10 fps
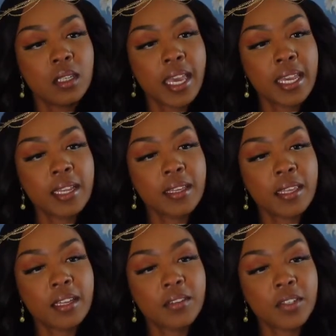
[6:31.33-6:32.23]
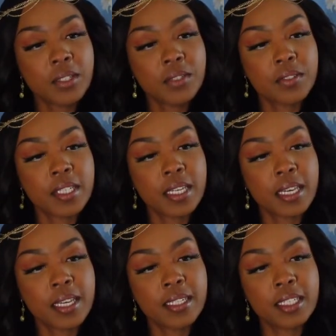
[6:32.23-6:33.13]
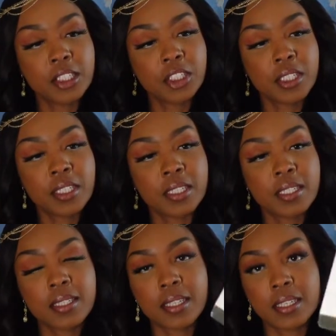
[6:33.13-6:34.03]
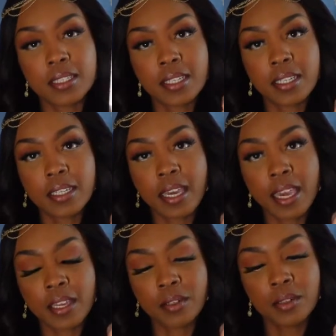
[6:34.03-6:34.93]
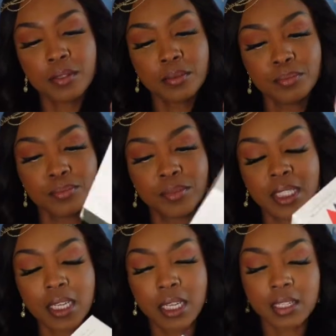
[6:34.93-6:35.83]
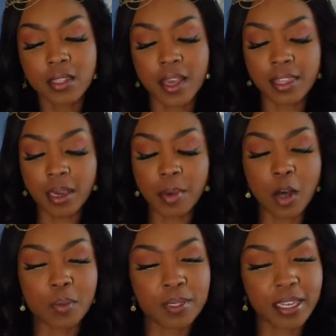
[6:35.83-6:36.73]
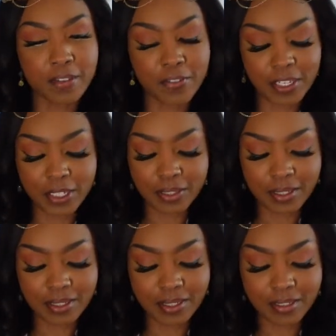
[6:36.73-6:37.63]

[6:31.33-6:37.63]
80th anniversary edition scented candle. So I think I'm gonna open that first.